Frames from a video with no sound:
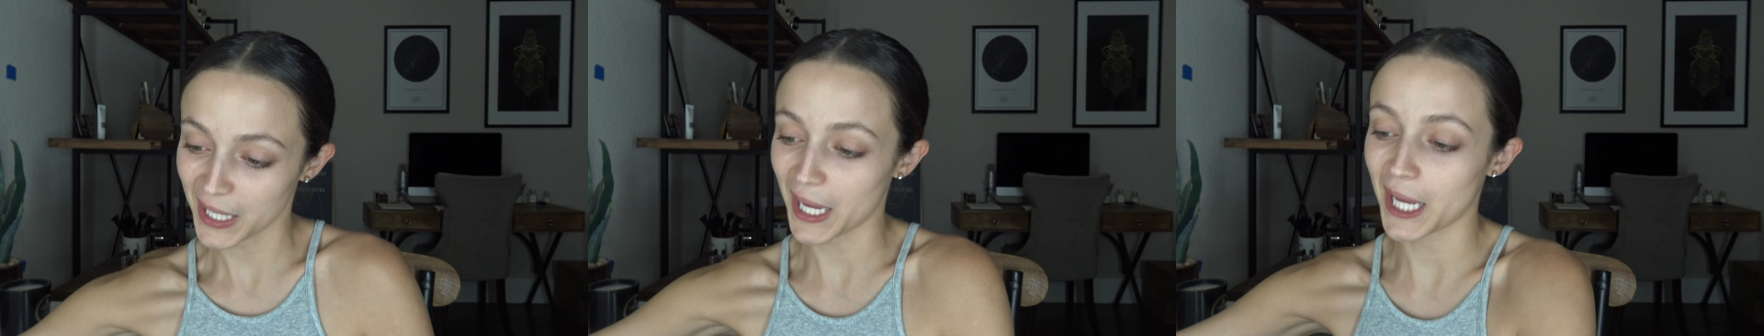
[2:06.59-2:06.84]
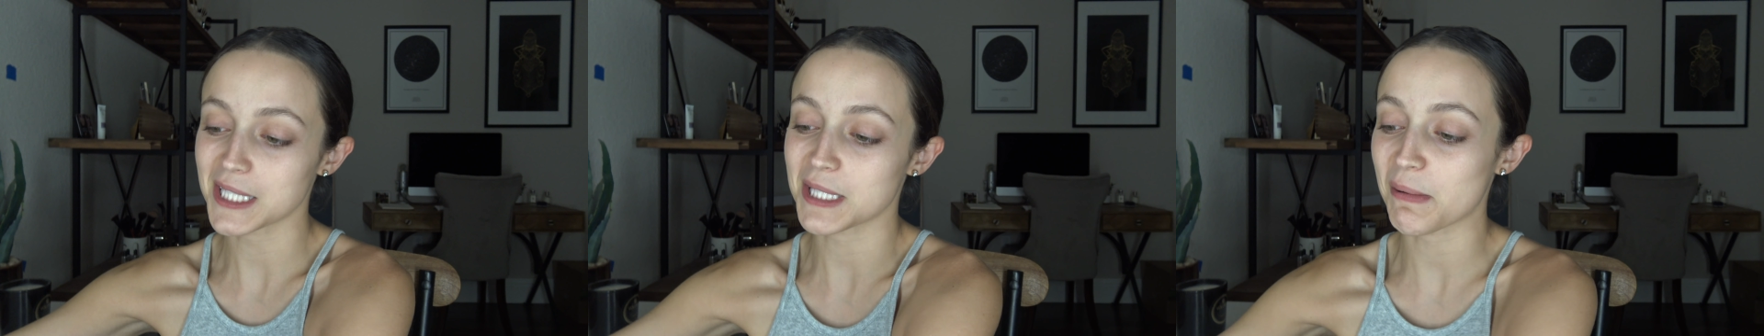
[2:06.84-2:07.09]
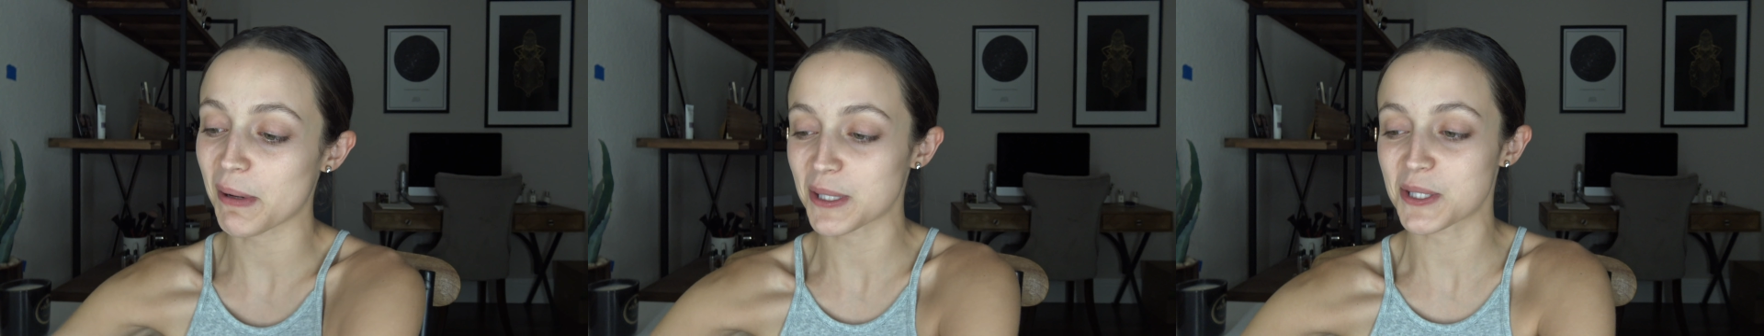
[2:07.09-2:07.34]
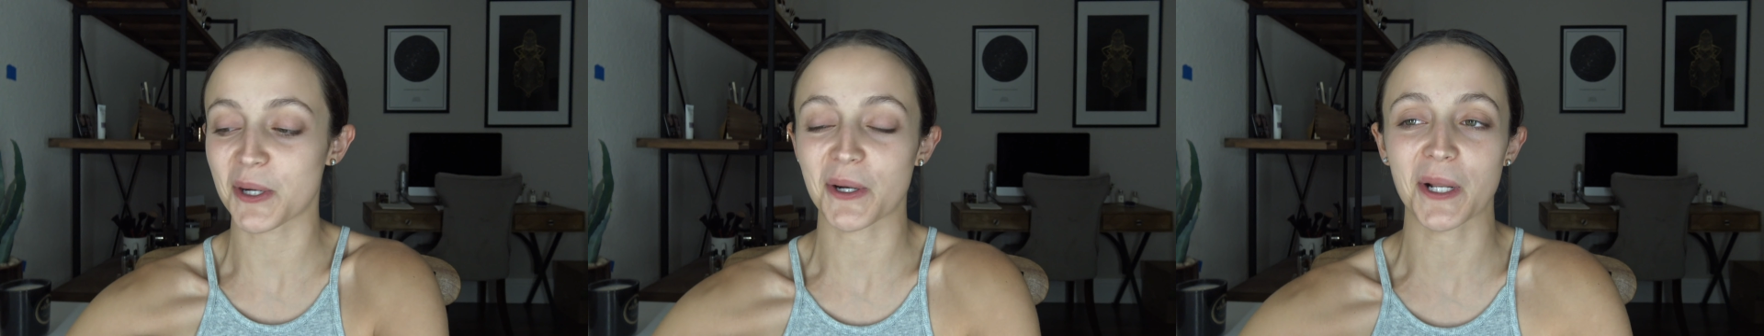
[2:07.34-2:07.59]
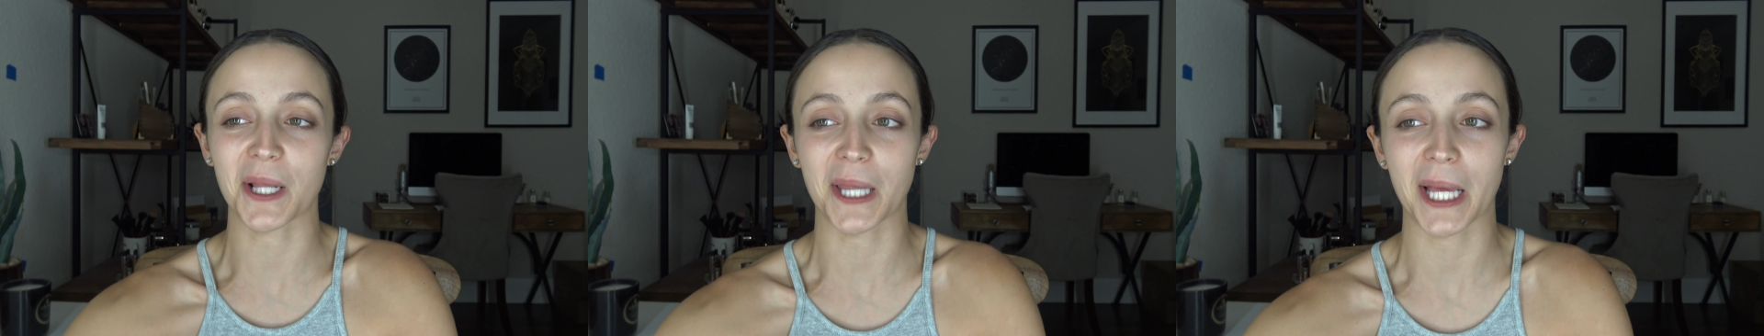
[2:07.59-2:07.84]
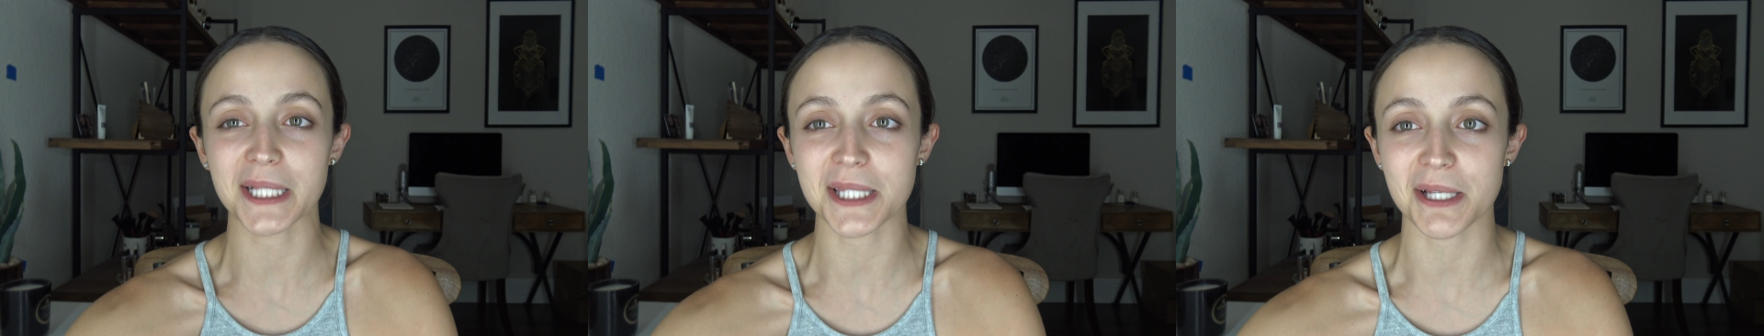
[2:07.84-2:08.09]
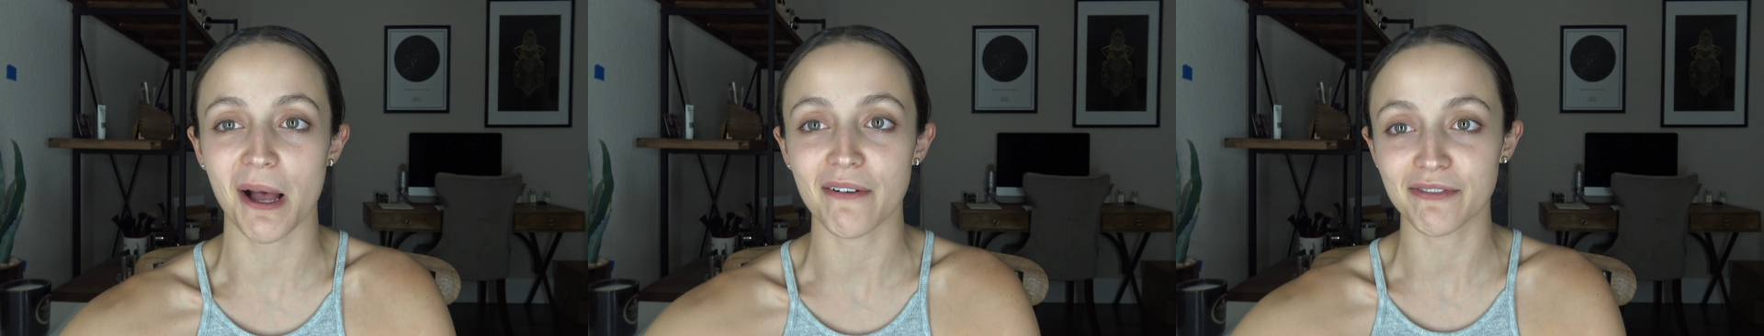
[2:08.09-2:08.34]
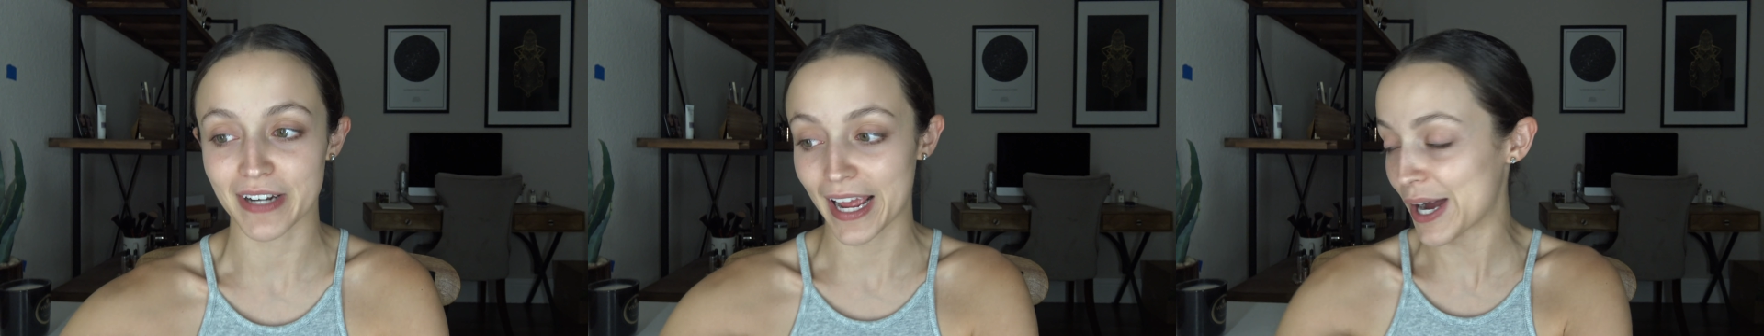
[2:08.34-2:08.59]
okay, I guess I'm gonna turn the light lights
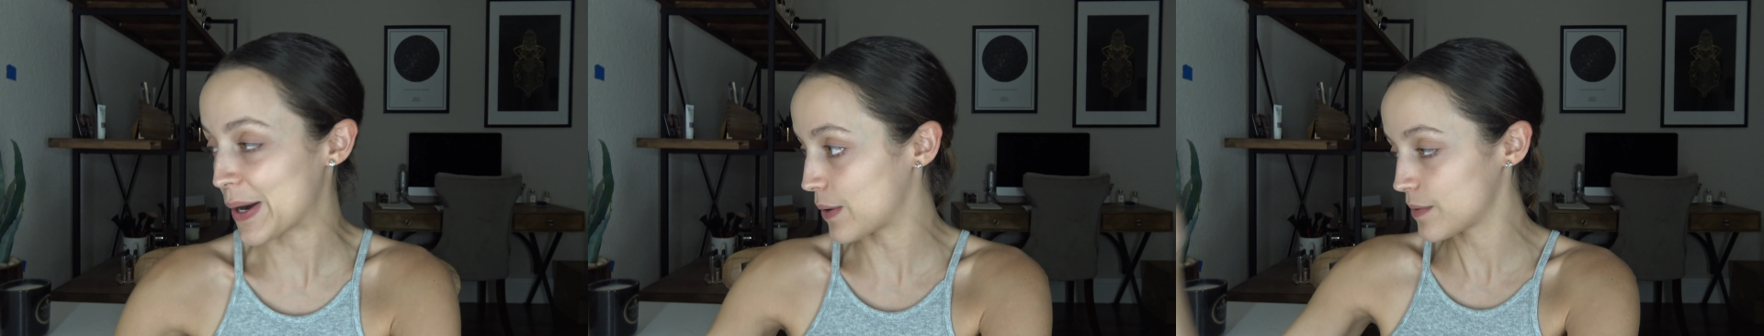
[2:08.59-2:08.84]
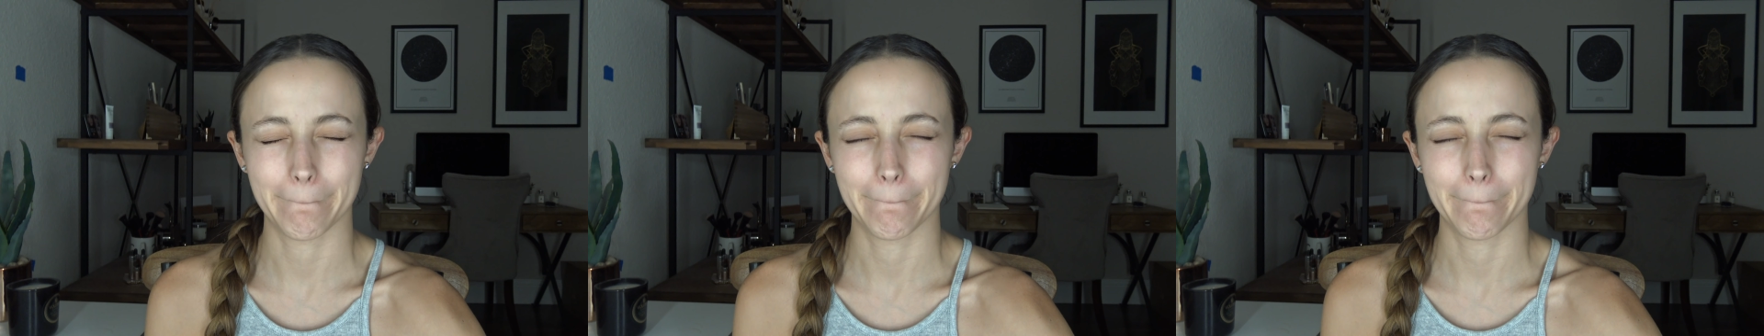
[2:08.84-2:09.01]
off now.